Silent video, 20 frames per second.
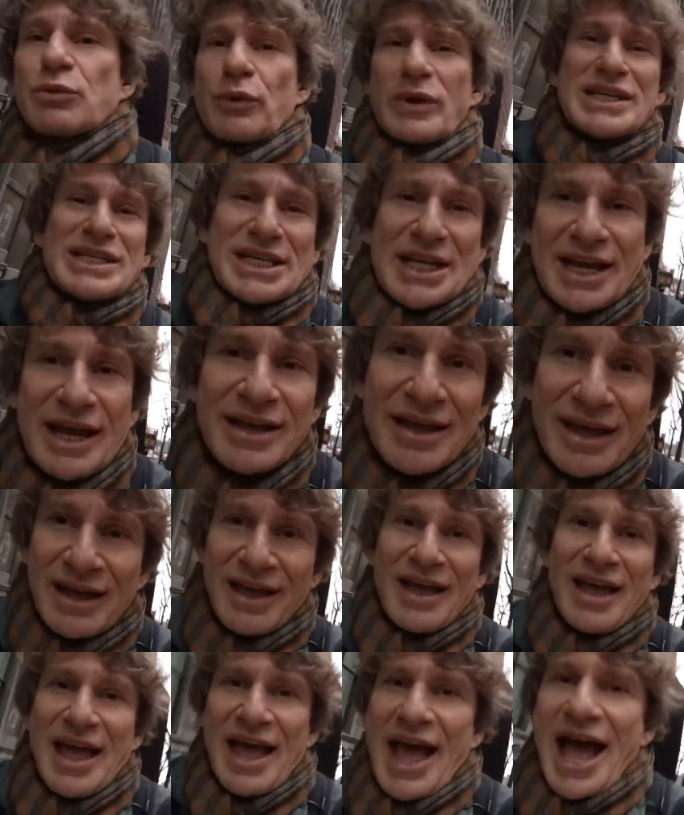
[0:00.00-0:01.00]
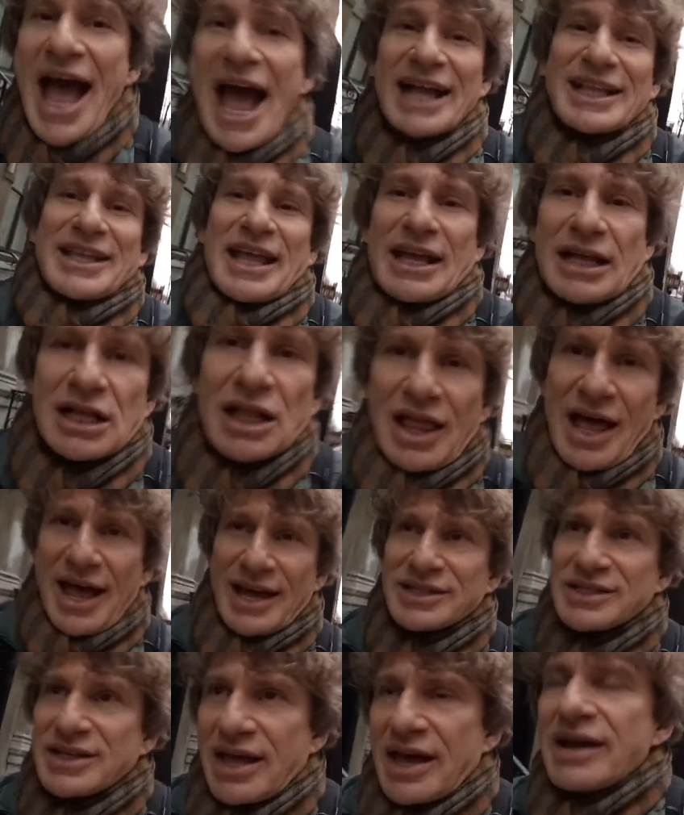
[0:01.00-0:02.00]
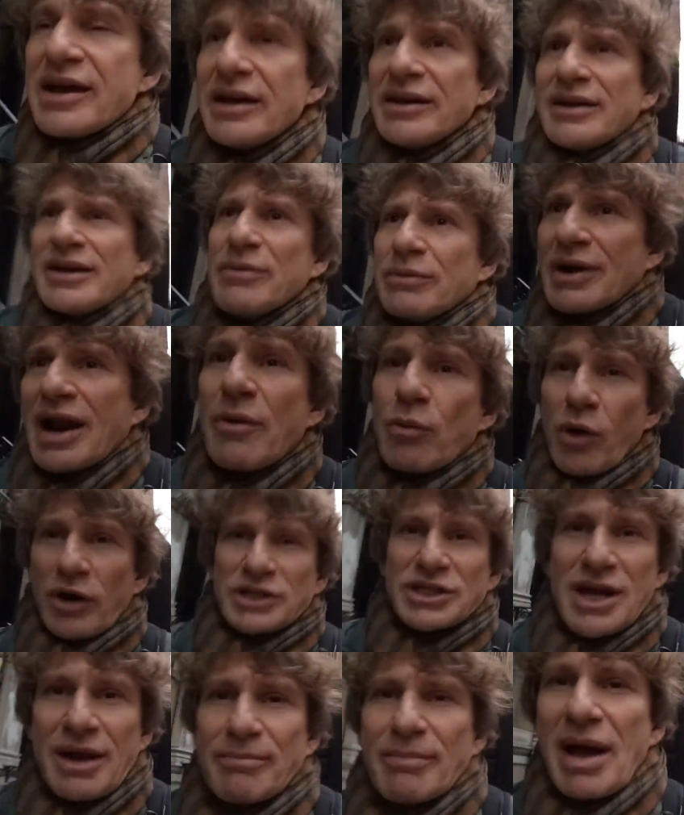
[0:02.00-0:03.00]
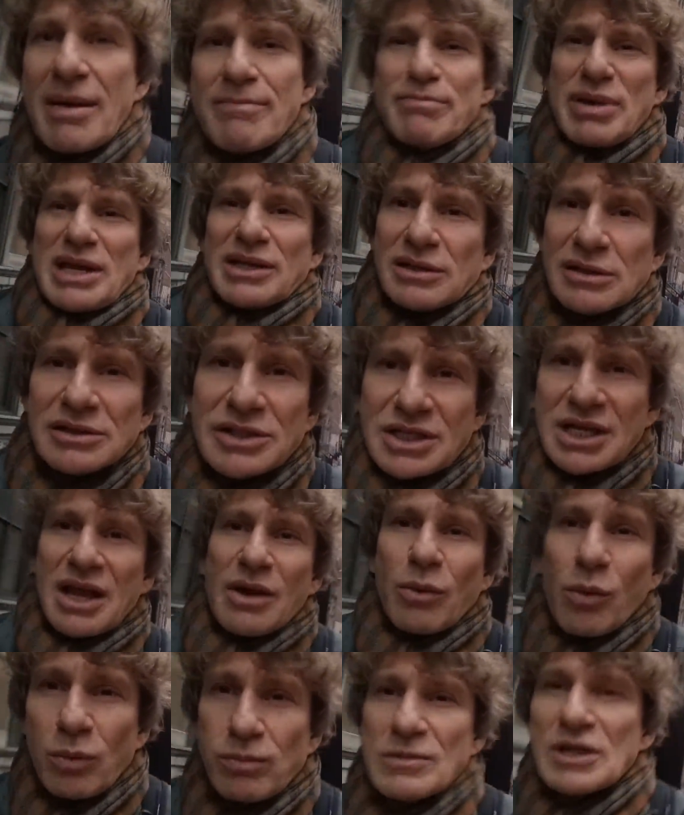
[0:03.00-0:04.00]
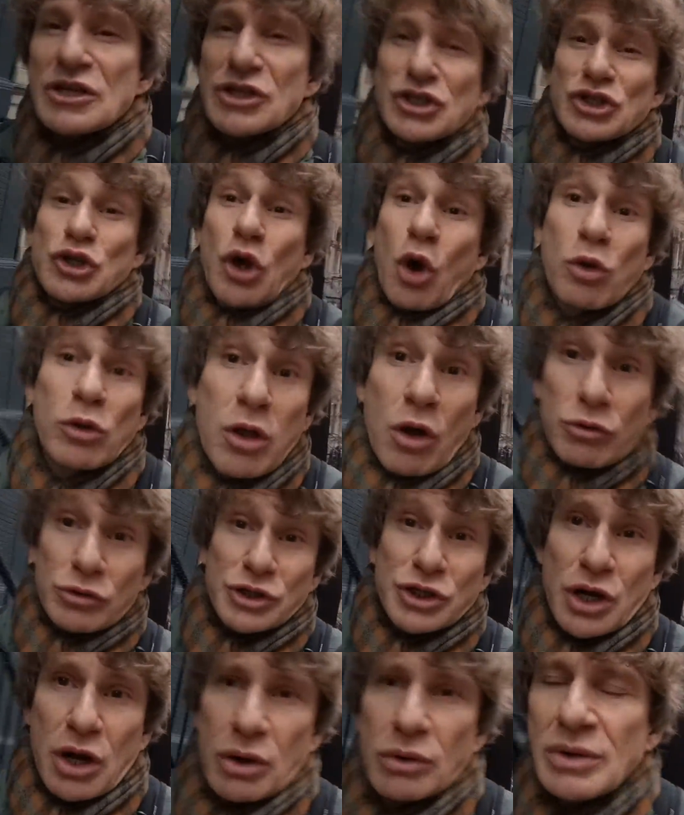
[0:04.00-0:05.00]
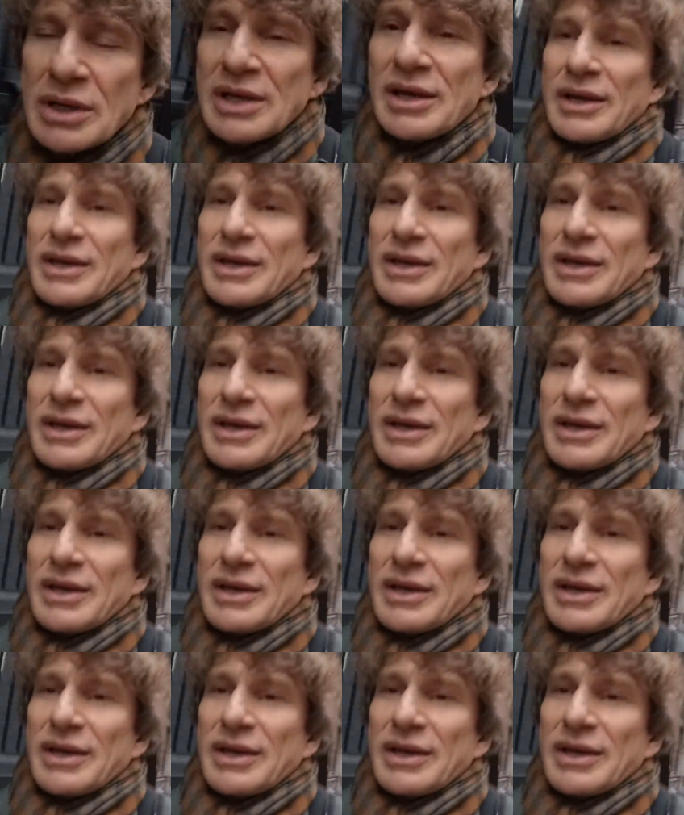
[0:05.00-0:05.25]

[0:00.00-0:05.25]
Risk acting class there, when I workshopped my Beatles solo show.